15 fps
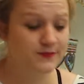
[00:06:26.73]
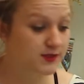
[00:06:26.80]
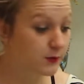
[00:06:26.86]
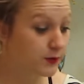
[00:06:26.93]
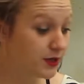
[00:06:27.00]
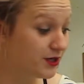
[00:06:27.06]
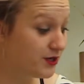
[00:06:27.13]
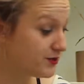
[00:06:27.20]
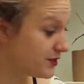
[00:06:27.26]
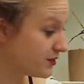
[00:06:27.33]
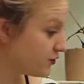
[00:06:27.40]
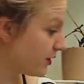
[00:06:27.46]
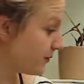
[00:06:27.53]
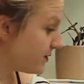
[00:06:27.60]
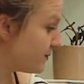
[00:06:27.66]
So we're going to use the
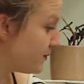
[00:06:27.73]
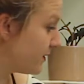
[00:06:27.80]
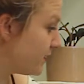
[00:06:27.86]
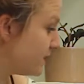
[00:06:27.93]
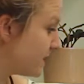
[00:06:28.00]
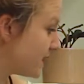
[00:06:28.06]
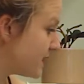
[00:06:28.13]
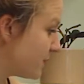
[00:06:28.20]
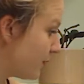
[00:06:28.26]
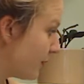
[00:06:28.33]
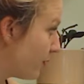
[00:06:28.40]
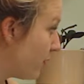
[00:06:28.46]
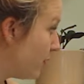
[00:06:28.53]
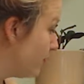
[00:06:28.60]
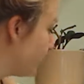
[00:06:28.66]
strips because that's how I
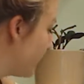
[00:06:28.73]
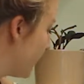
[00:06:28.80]
roll.